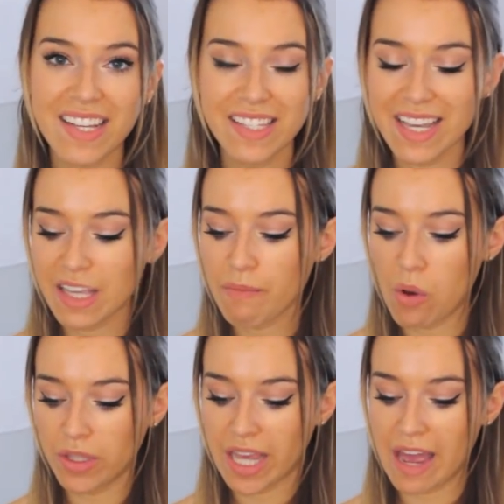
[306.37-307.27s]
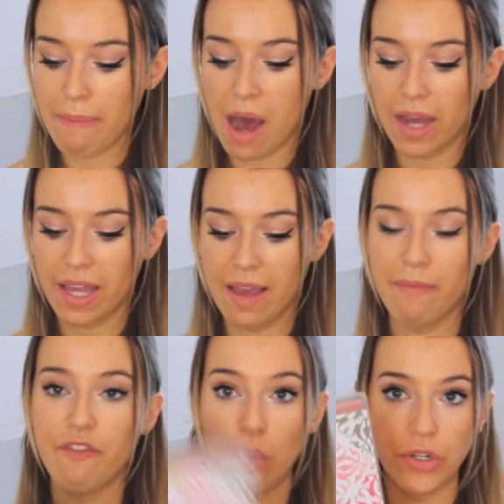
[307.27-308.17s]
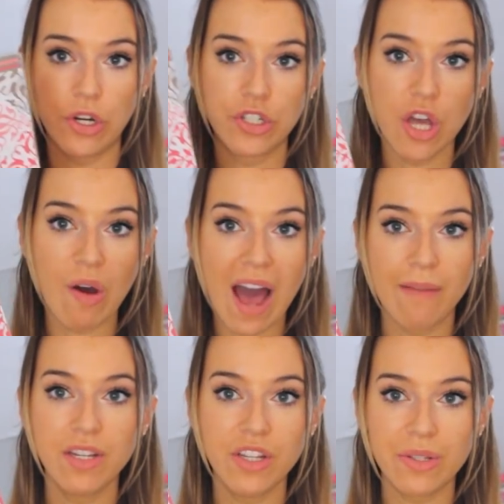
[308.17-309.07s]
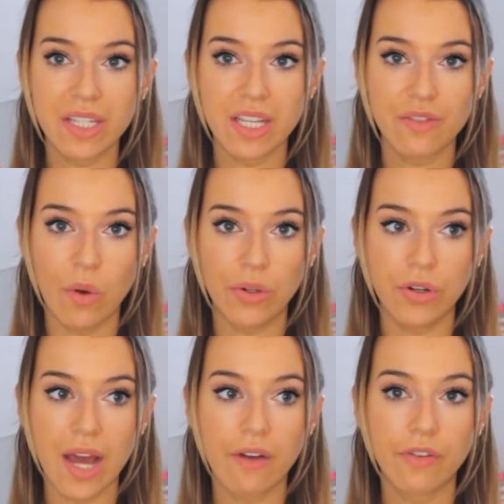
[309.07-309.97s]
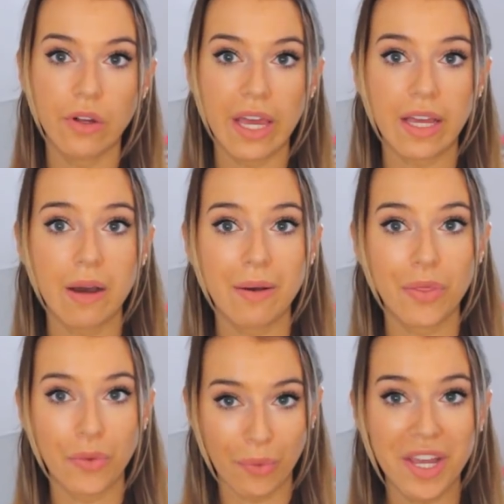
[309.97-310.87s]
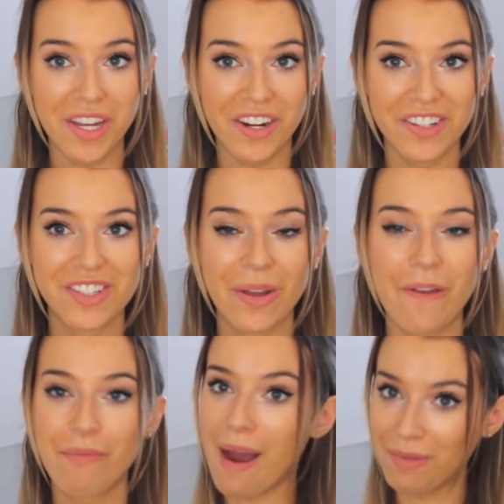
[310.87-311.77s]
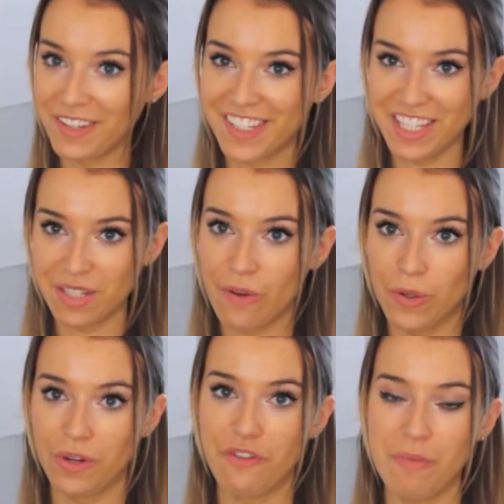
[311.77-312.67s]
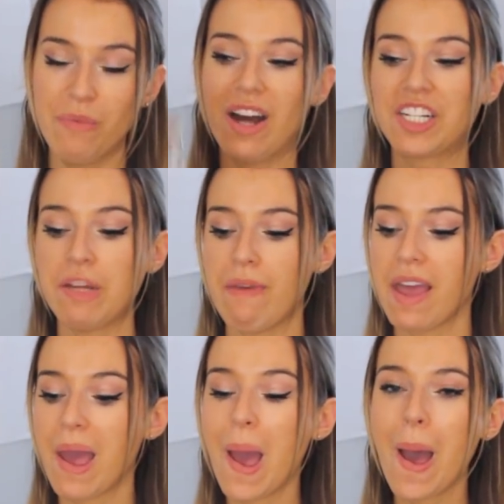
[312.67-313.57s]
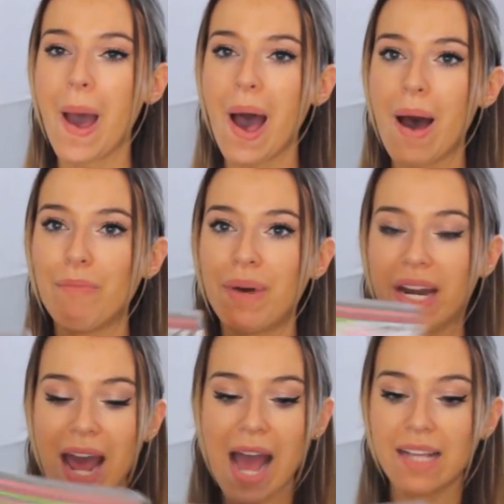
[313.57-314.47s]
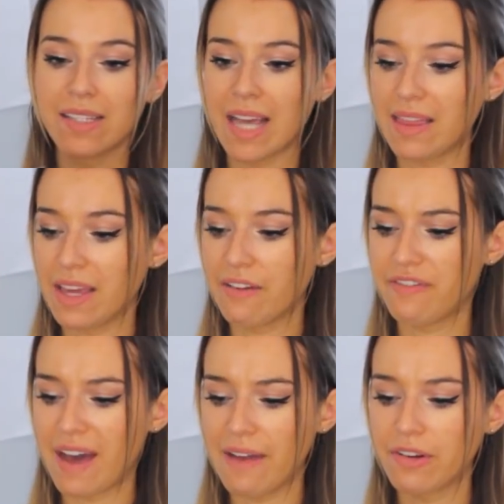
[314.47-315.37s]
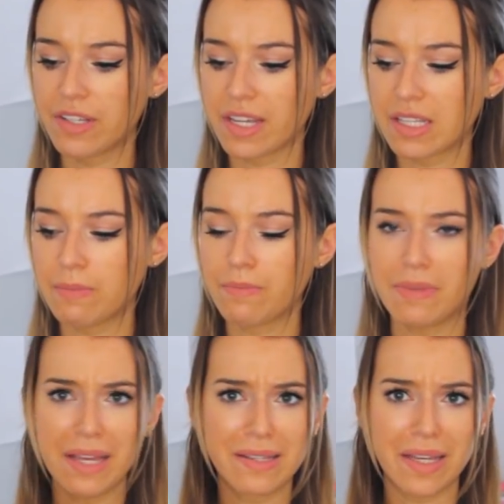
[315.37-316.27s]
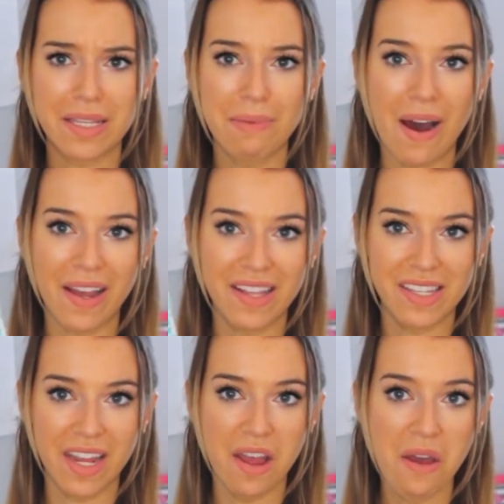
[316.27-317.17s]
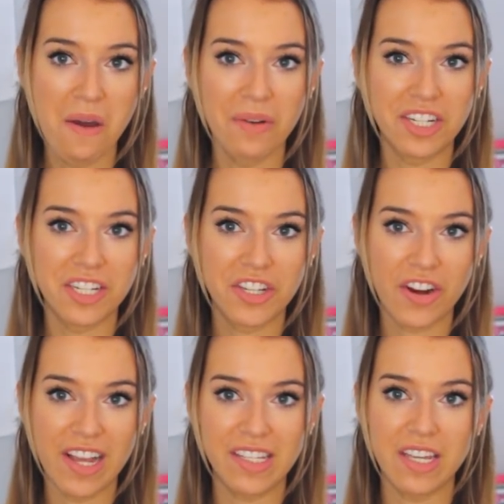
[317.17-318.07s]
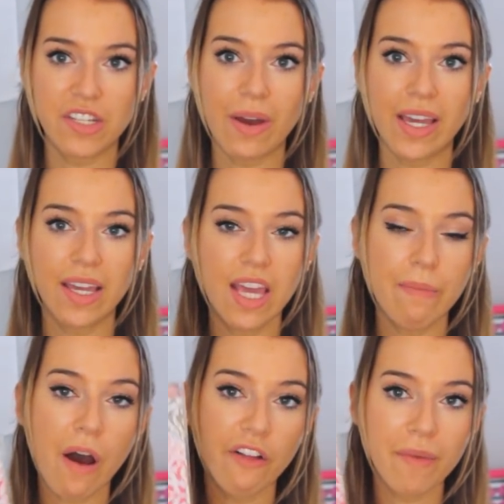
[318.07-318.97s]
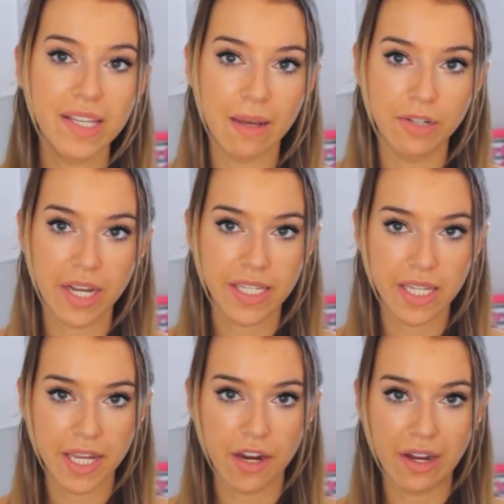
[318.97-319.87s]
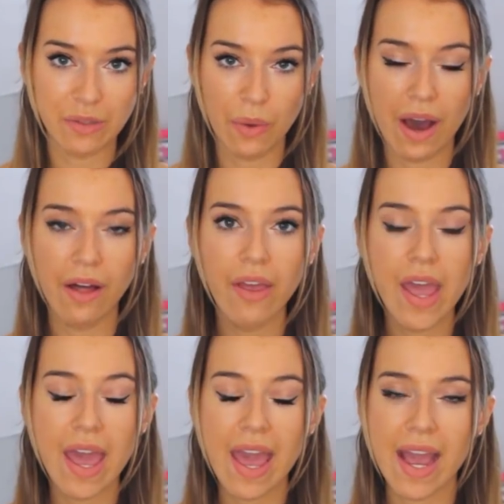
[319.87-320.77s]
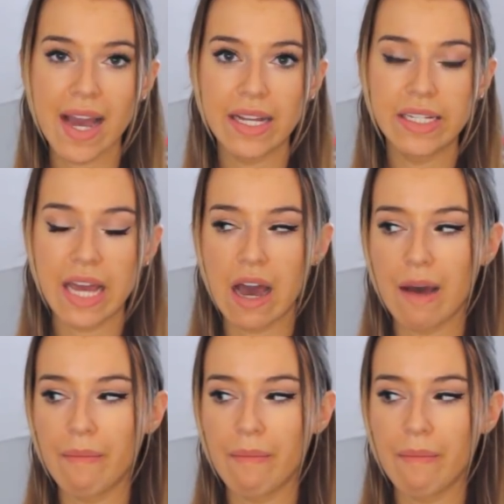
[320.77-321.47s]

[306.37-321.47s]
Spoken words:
Next is a multi-pocket folder. So I've been using this folder now for like 3 years, so you've probably seen this folder if you've been watching me, but it has, I think, 5 or 6, I think 6 pockets in it, which is crazy. So I can keep all of my subjects in here as well. And